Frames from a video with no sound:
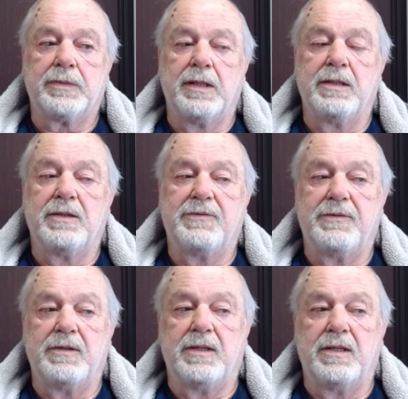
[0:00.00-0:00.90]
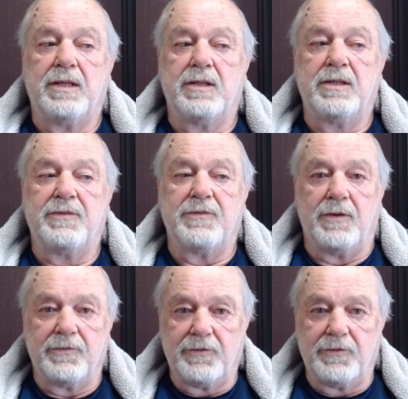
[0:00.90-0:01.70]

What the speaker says: This is also